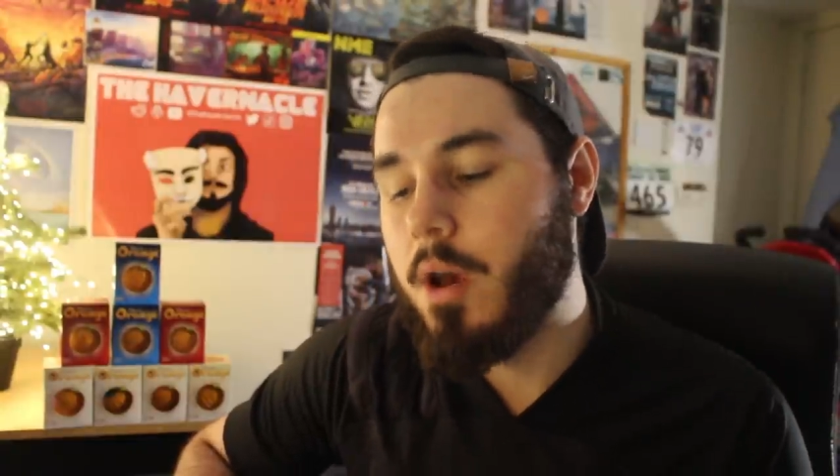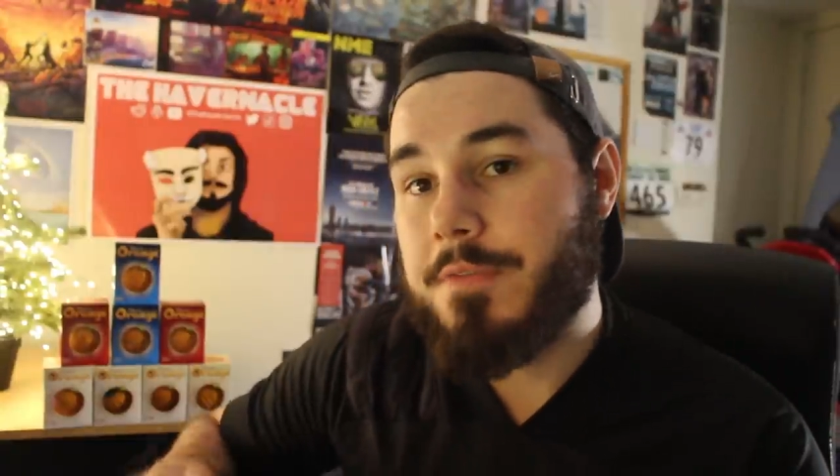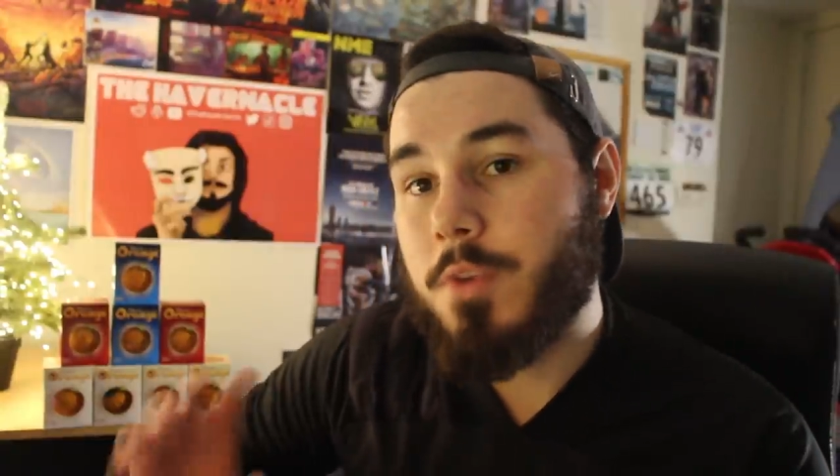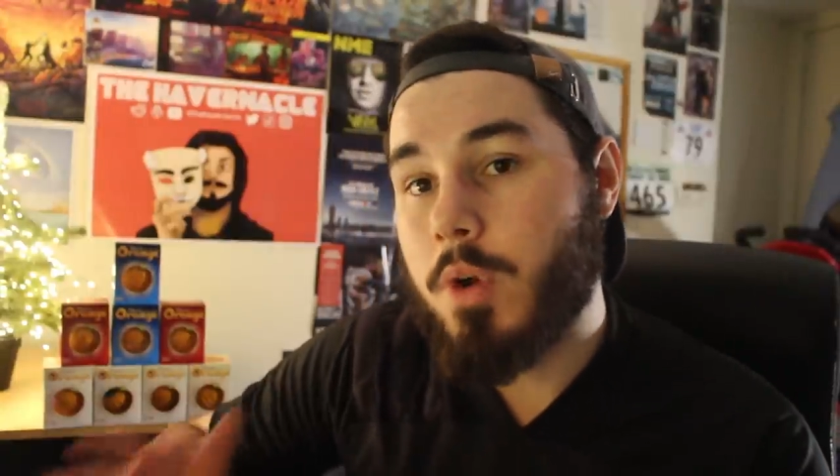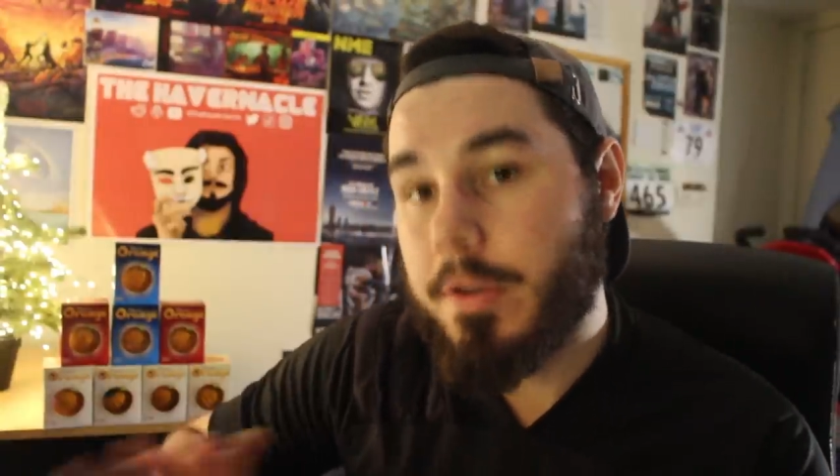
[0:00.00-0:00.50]

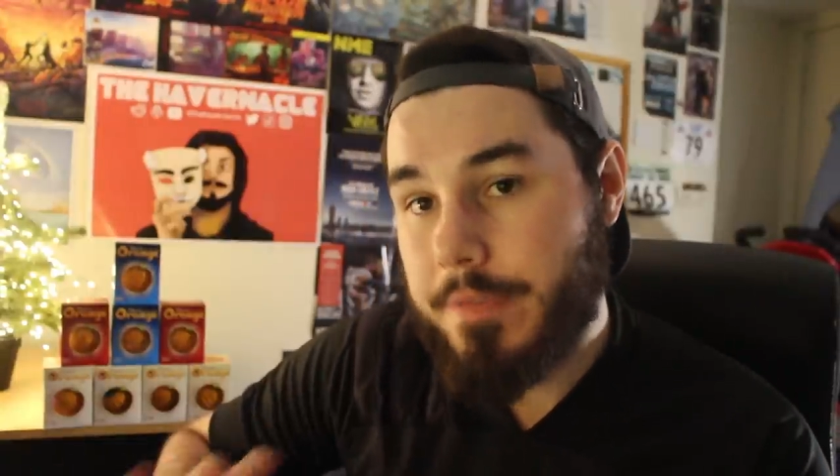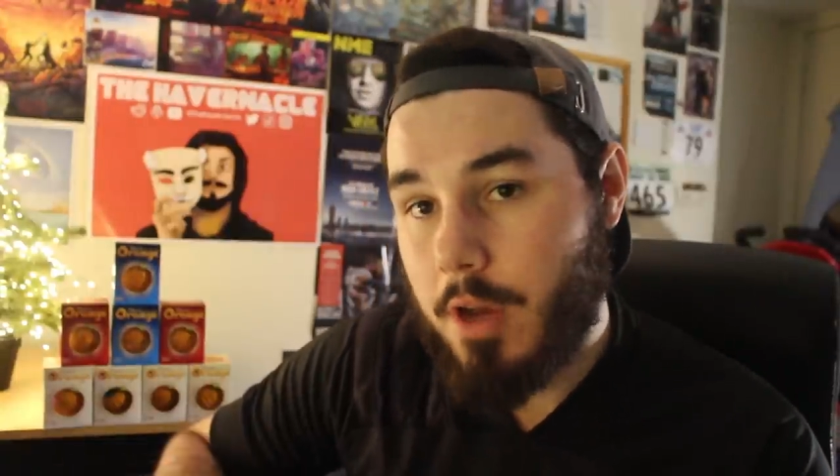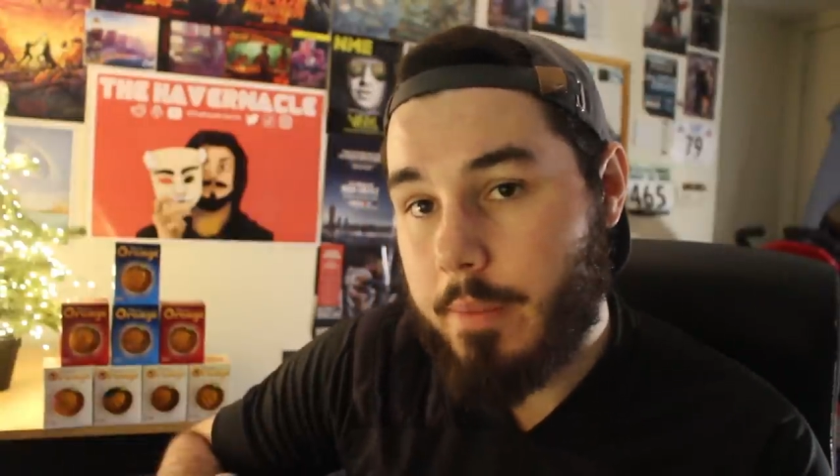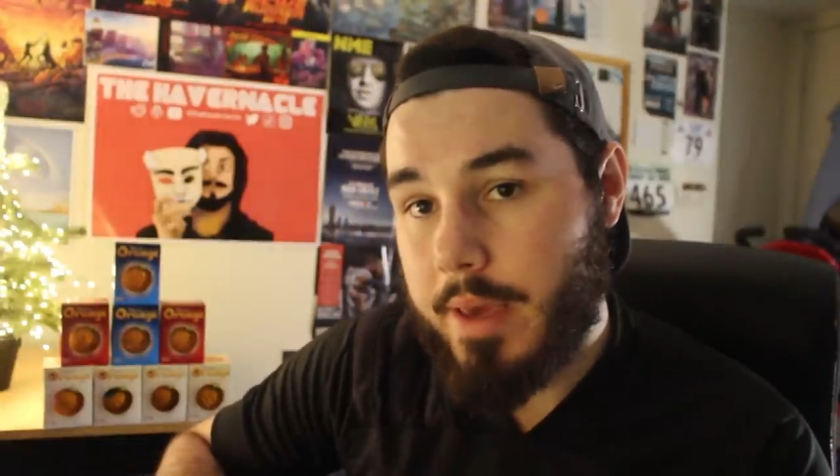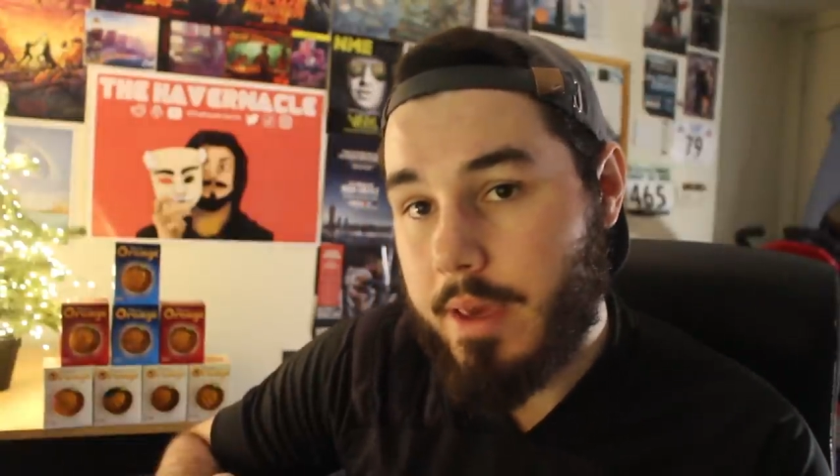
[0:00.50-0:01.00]
If you want to
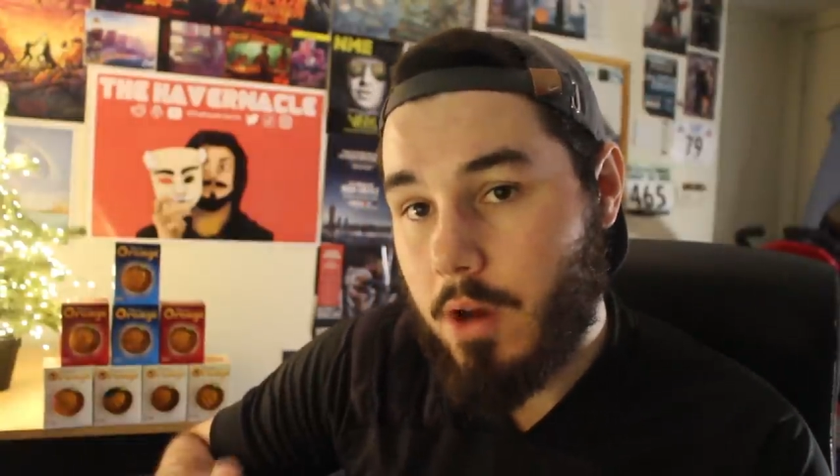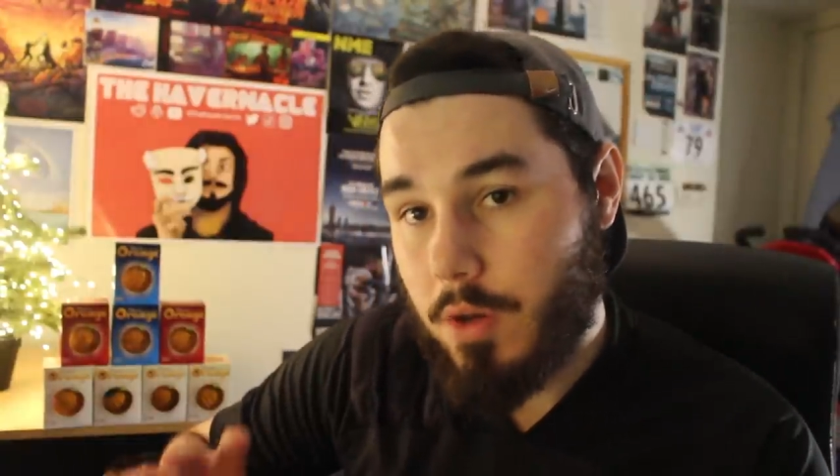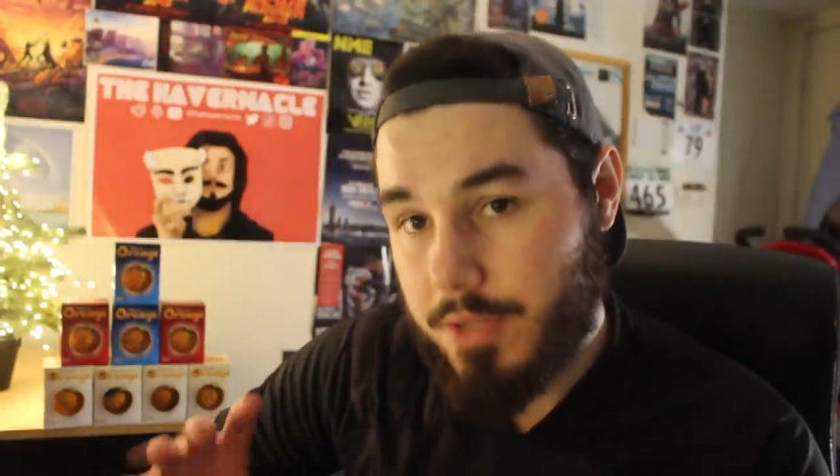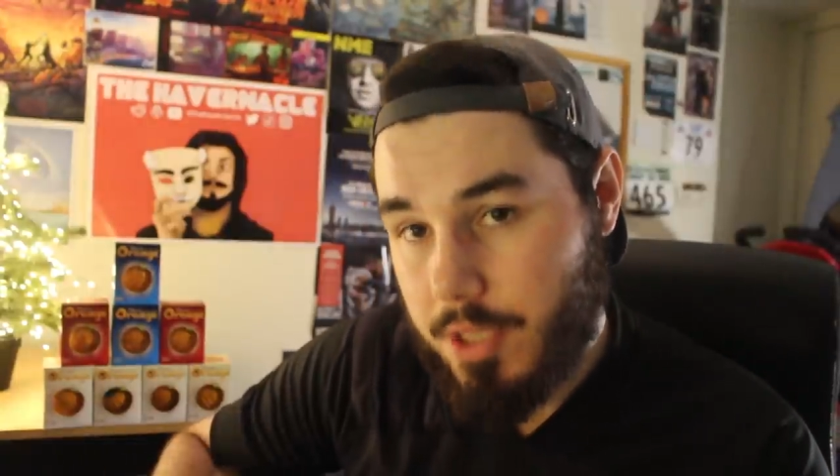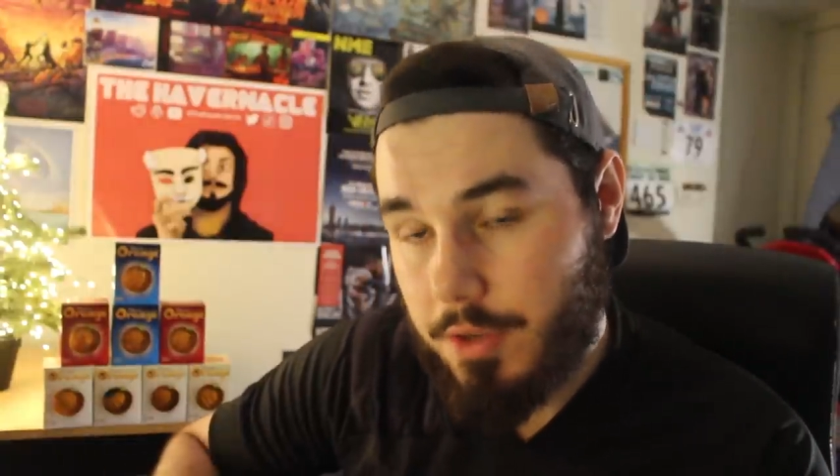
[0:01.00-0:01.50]
follow me
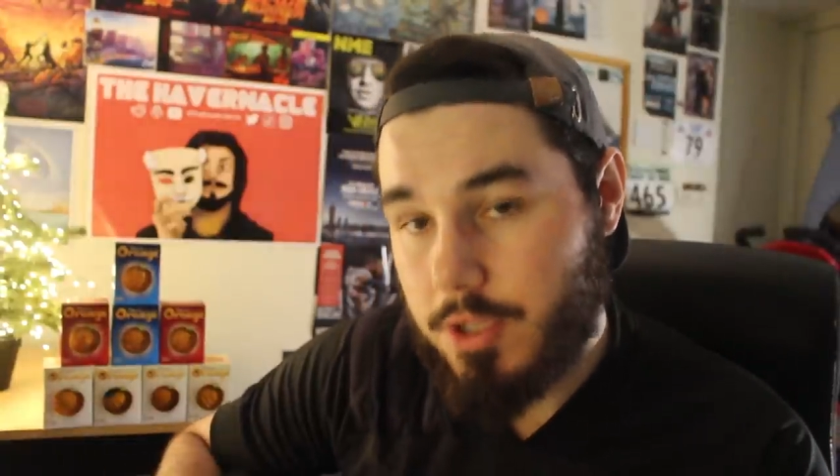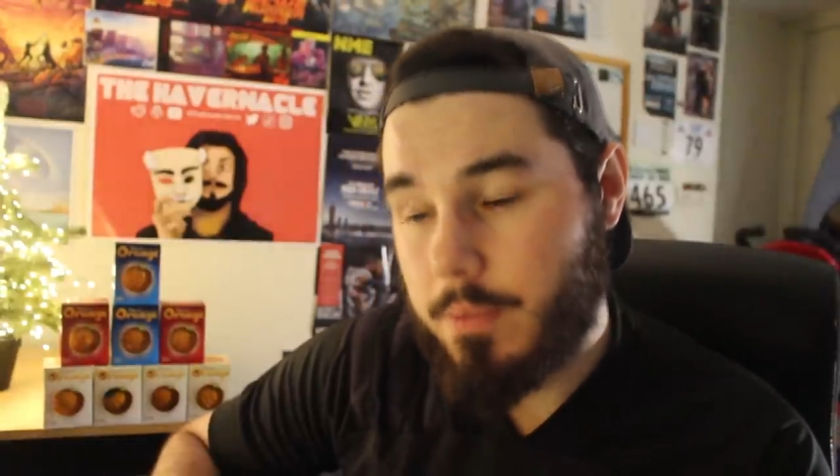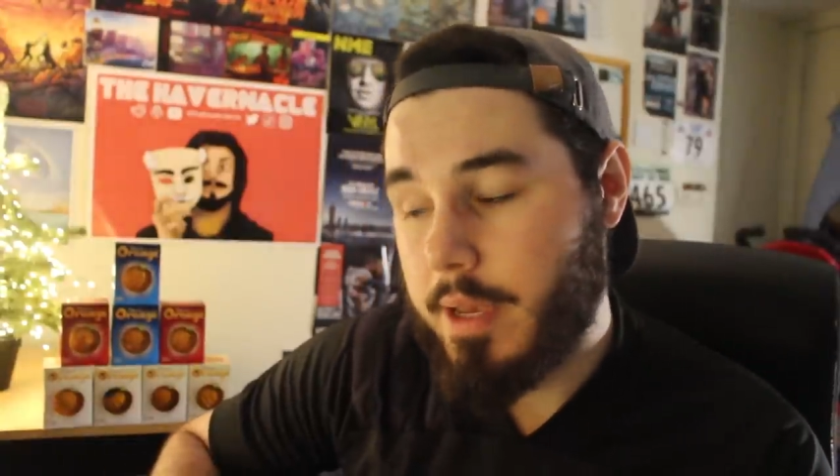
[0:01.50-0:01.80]
on social